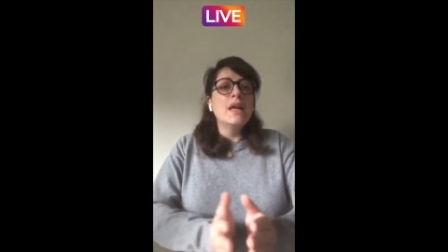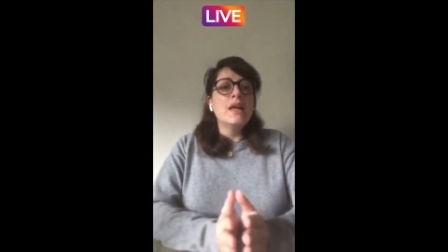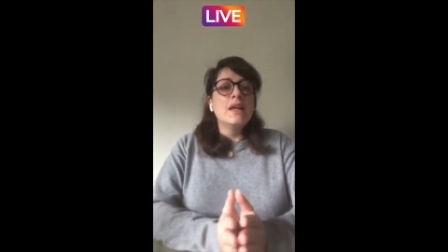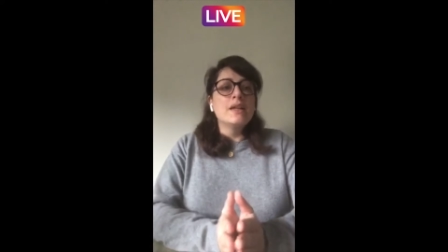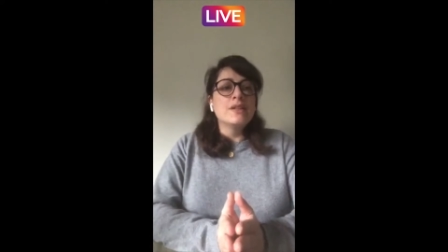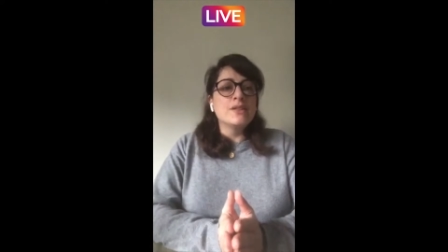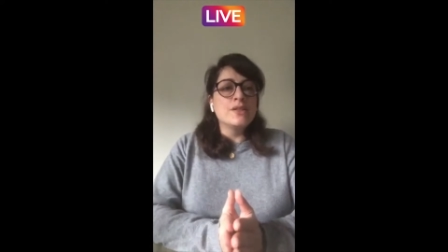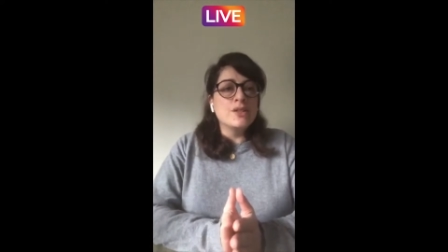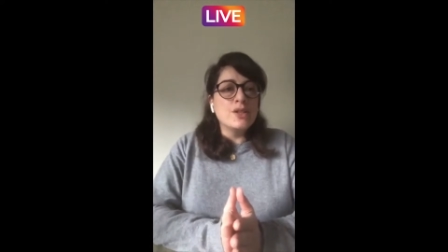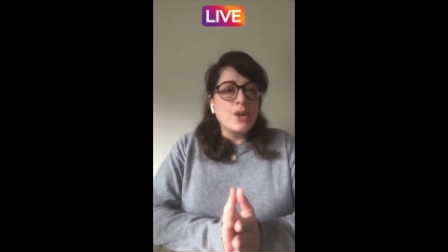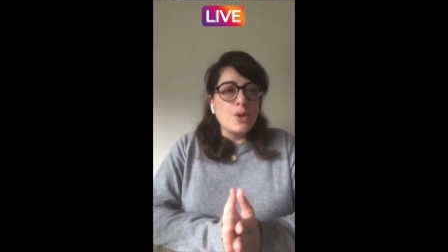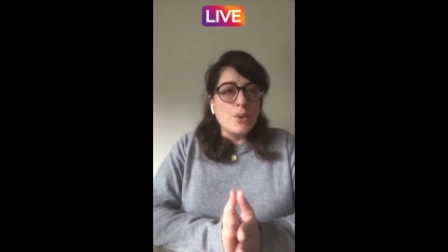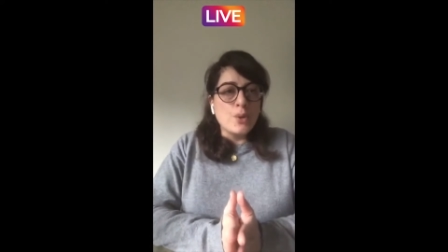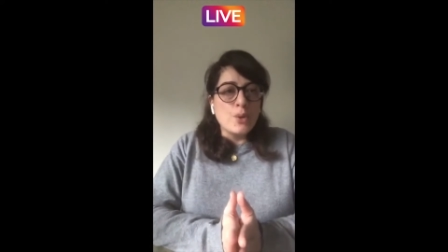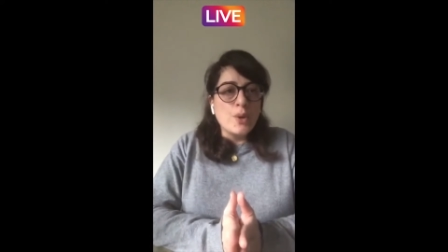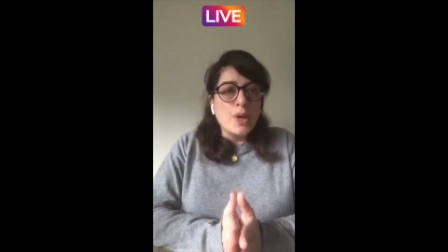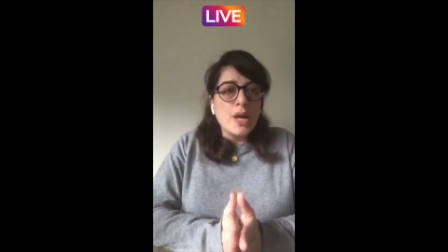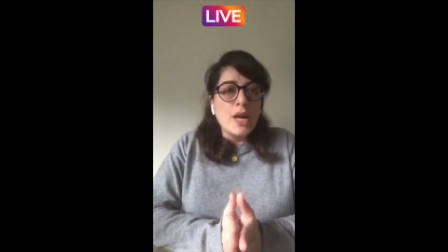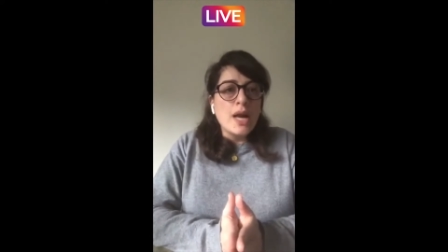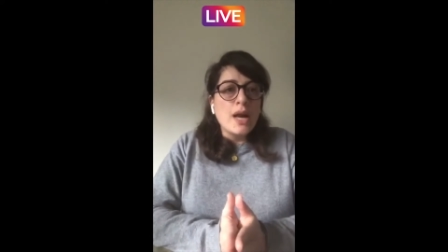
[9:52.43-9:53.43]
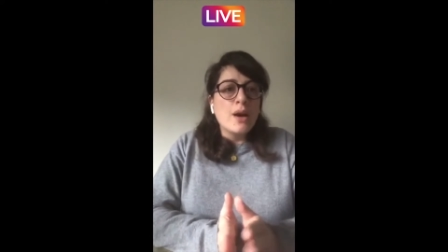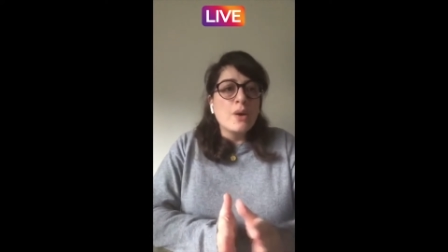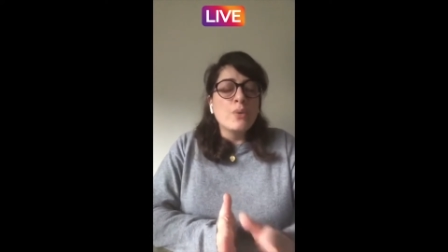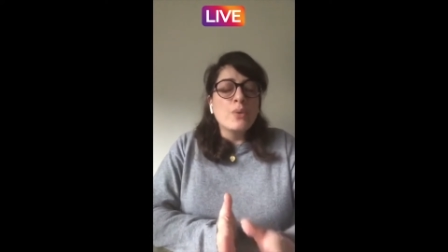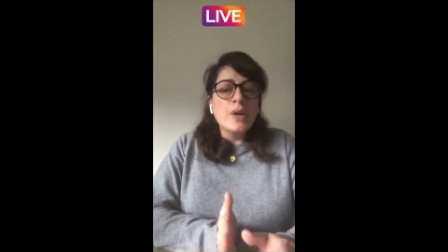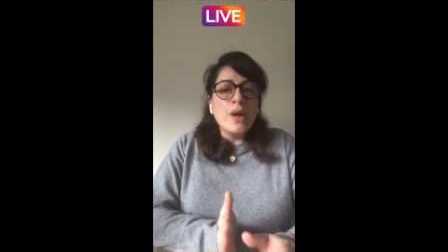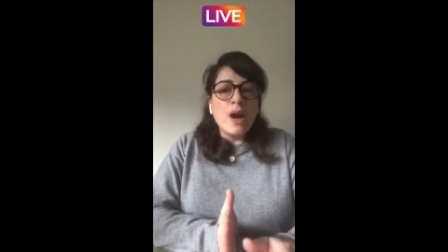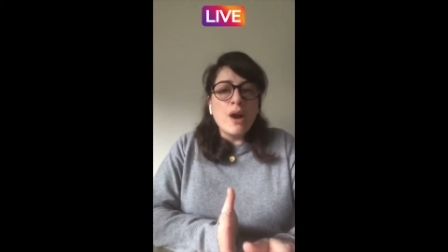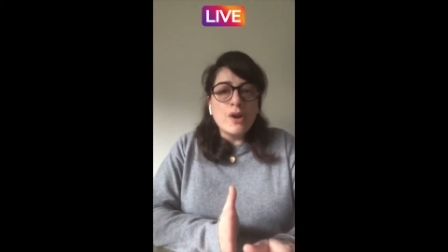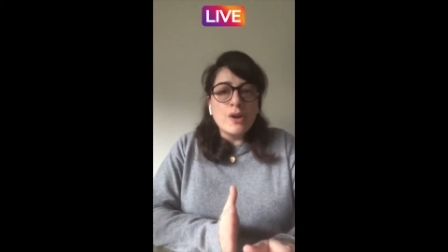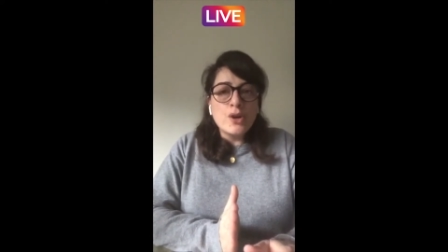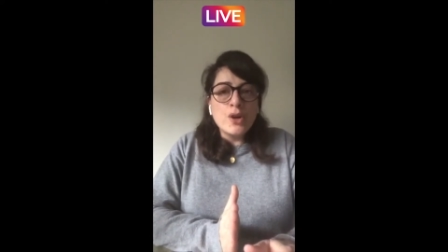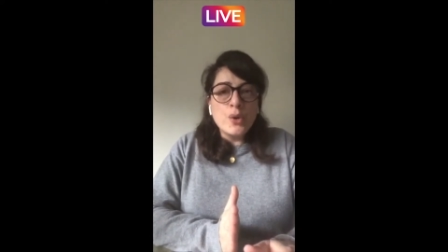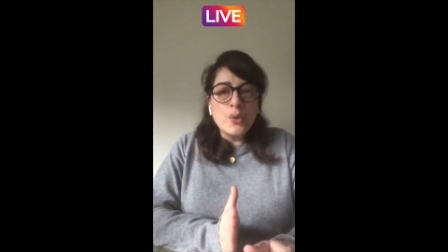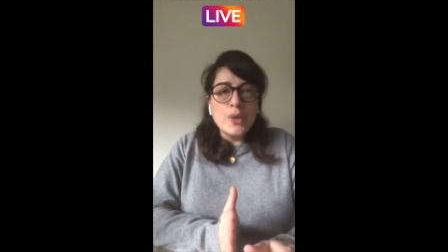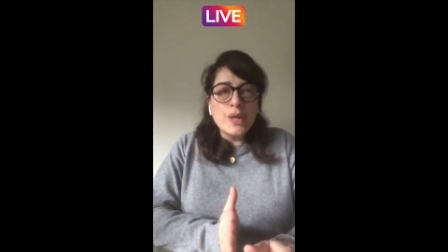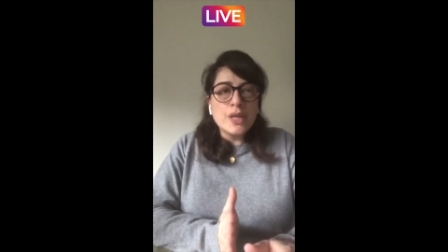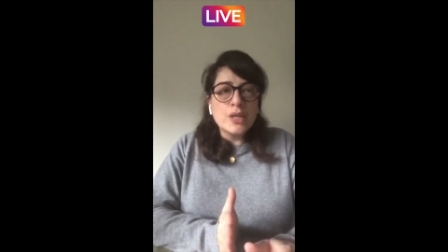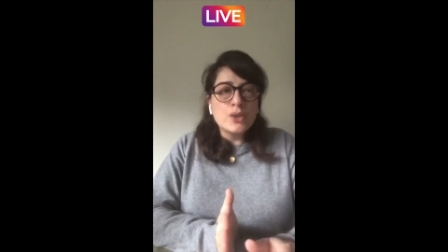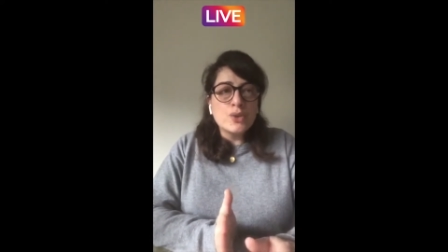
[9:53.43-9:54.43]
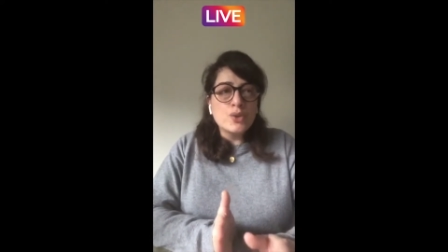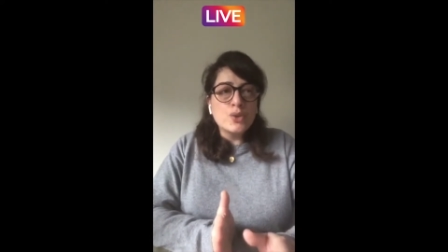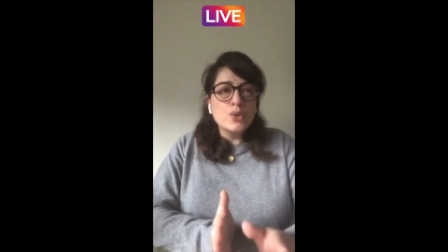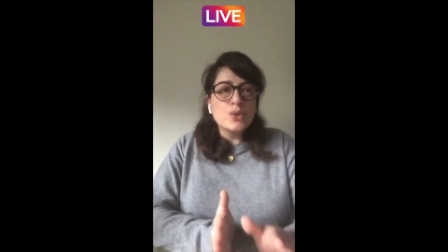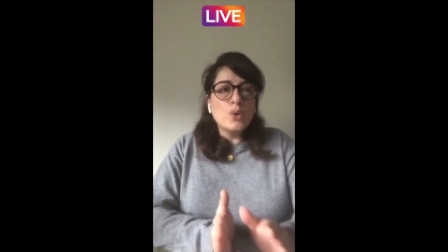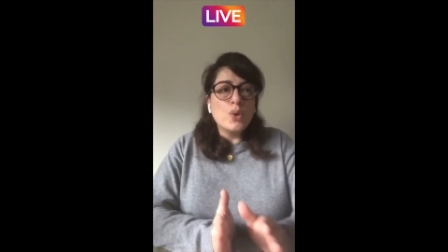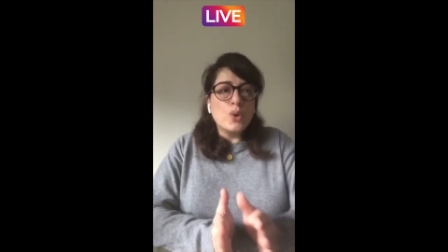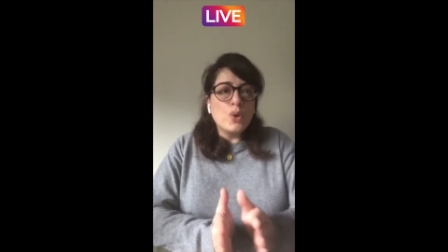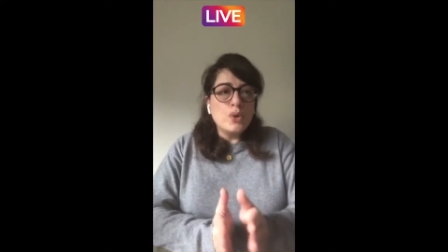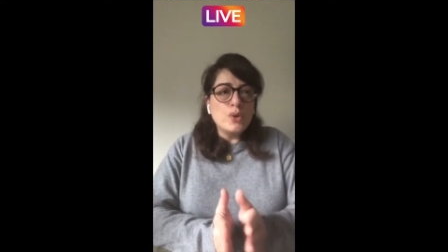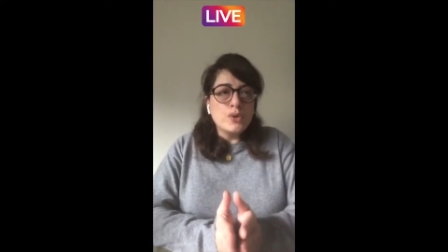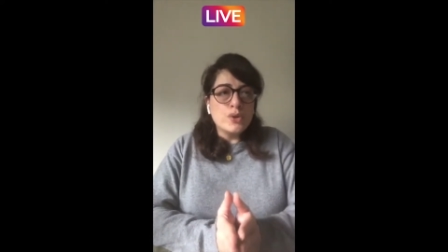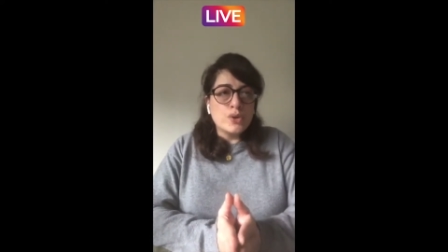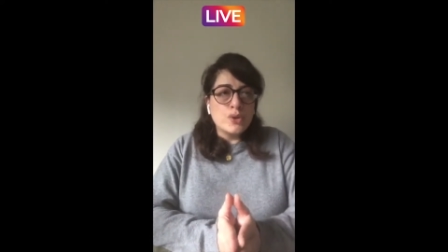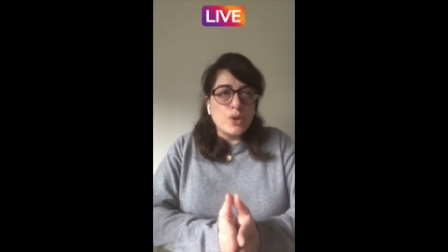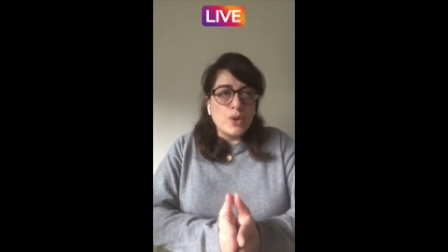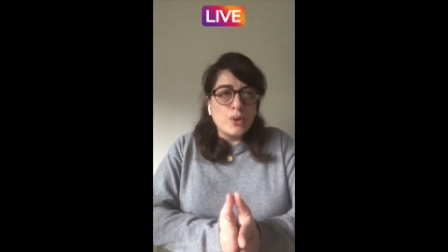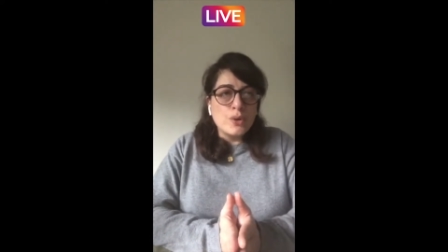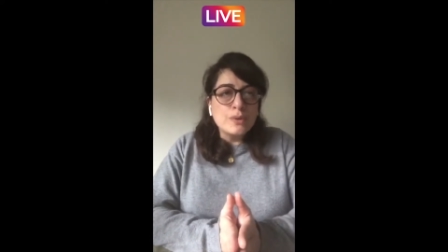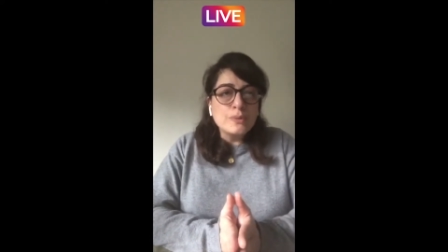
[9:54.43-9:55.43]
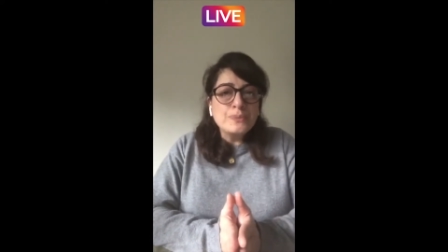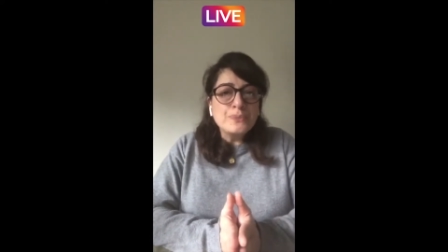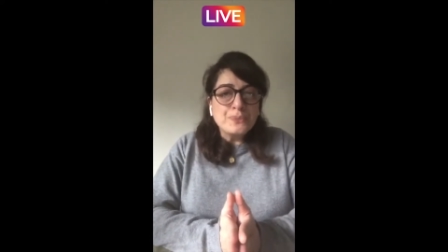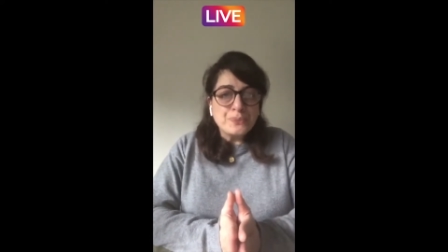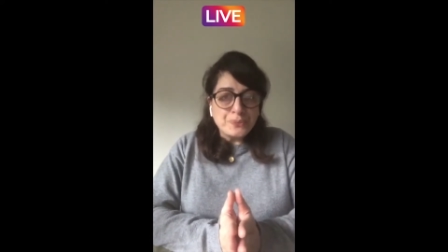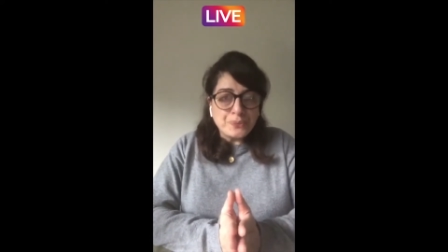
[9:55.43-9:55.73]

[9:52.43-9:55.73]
So we are going to also